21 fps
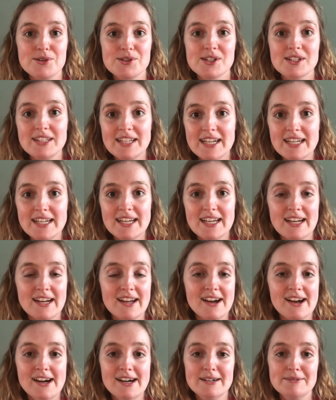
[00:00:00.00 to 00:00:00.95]
cleaning
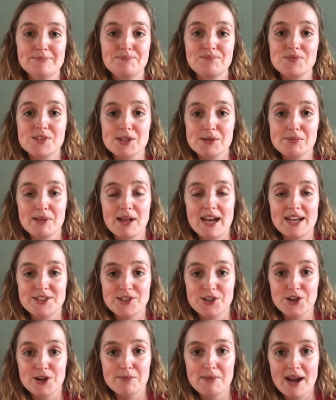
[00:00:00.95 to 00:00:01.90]
supplies
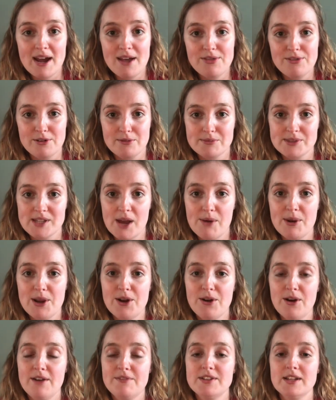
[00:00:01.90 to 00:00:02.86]
in your bathrooms. That way you
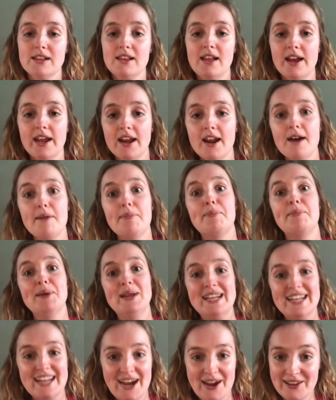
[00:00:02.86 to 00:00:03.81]
don't have to lug it up
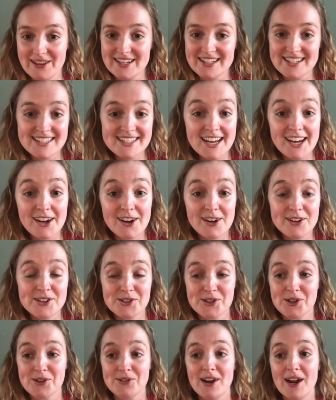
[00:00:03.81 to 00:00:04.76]
and down the
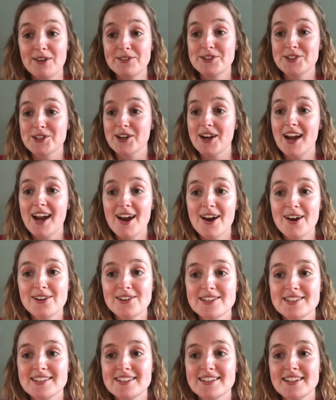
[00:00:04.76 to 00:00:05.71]
stairs or around your
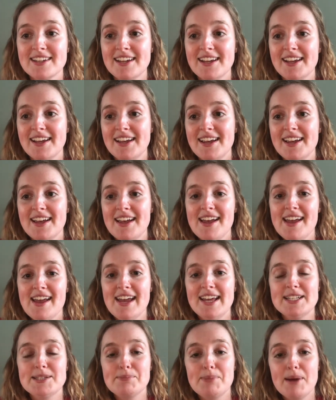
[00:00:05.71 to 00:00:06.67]
house.
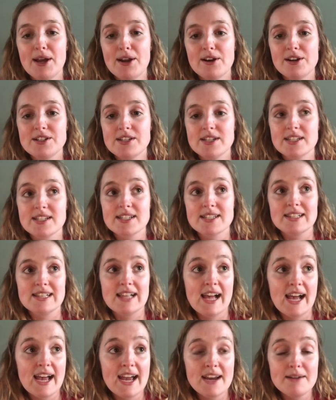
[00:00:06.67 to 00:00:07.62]
It's better to
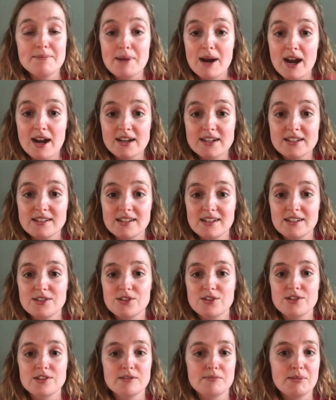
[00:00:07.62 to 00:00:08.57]
slide boxes
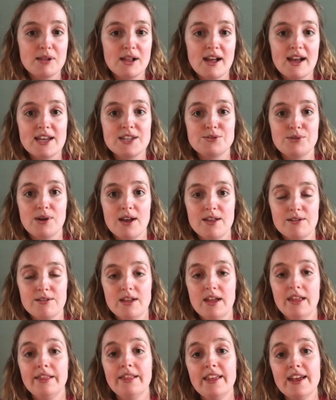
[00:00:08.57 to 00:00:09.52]
or supplies rather
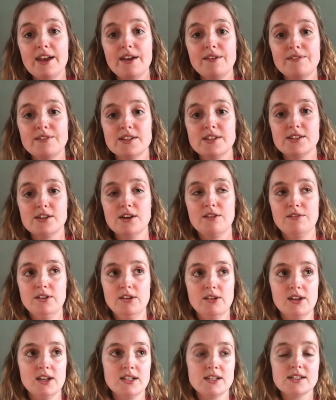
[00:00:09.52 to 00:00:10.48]
than lift. So if
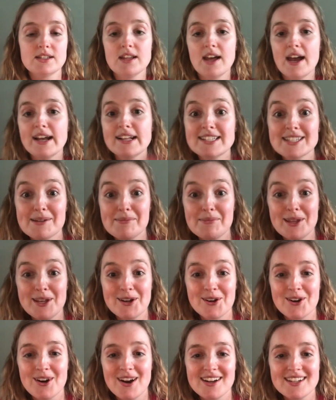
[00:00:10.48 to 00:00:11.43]
you can slide something
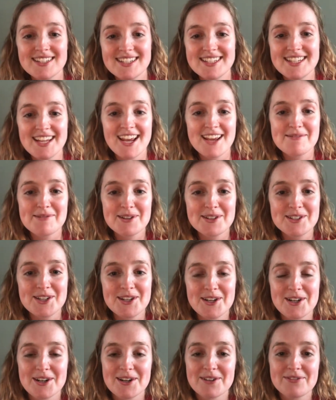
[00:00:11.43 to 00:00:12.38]
across the table
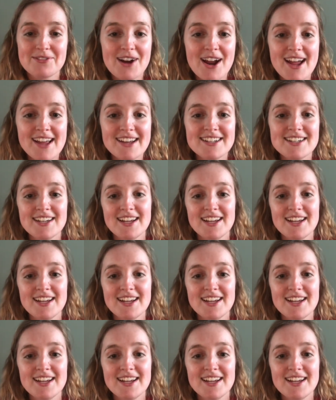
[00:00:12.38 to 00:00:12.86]
to your friend,